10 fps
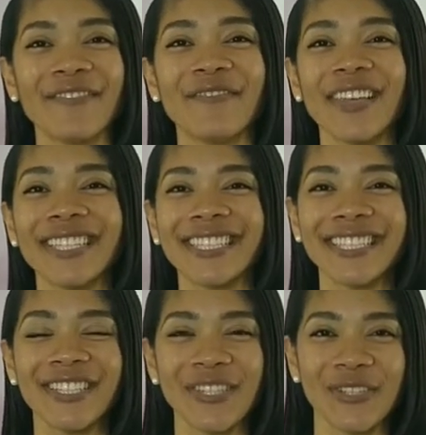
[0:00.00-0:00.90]

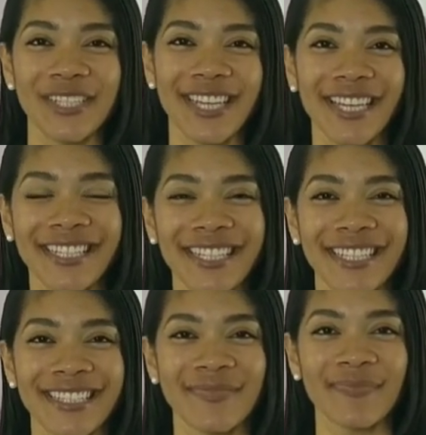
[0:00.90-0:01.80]
visit your
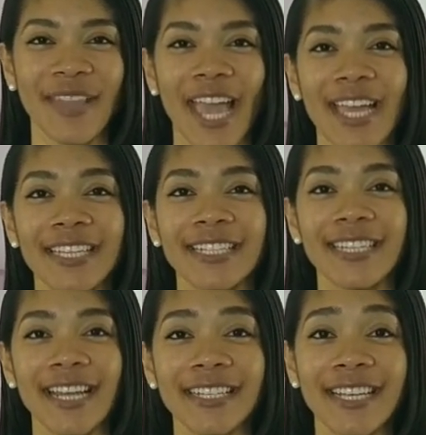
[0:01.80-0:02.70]
dentist.
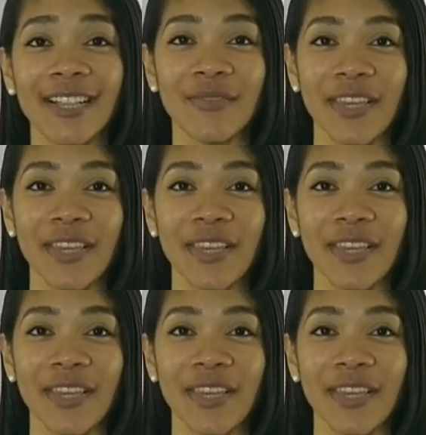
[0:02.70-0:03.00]
Dental